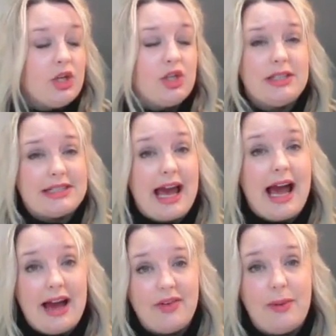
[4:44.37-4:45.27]
Just
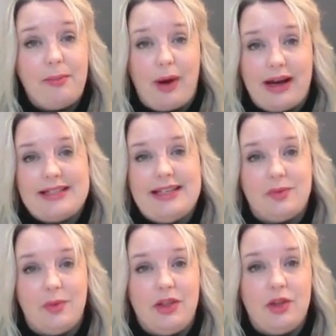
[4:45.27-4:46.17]
have a
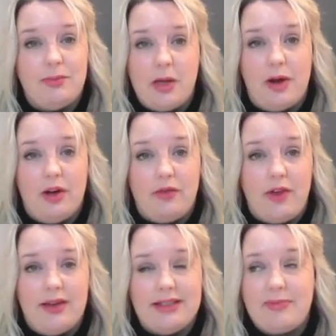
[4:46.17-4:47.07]
practice with your mobile
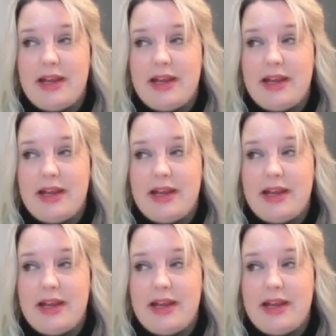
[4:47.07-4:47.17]
phone.